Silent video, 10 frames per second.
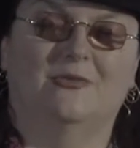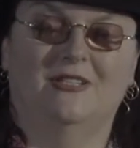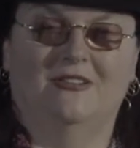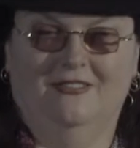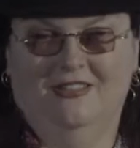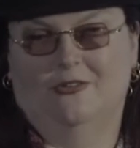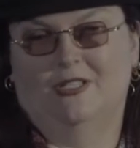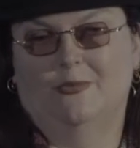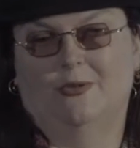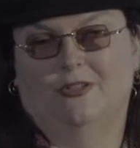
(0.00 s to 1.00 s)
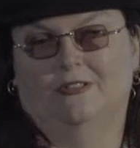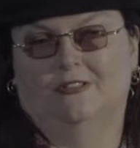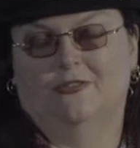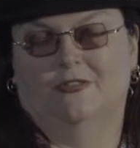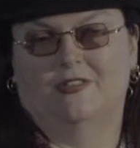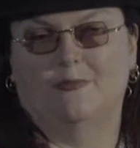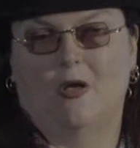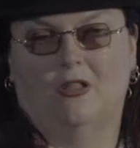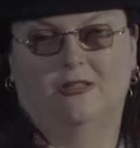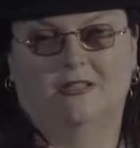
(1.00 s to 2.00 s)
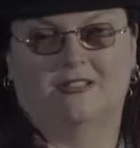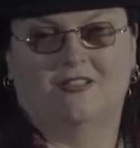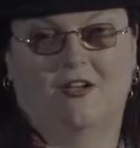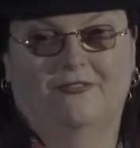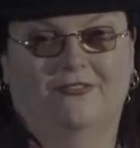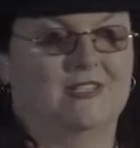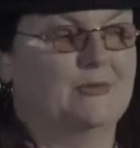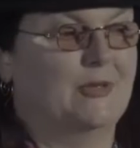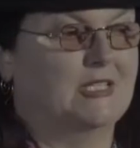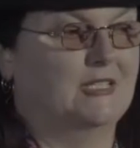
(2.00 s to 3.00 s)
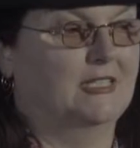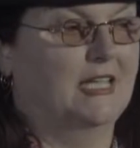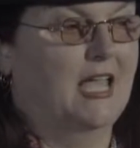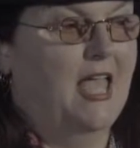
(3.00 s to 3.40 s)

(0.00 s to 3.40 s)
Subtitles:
We did, a typical sort of small Linux conference, basically.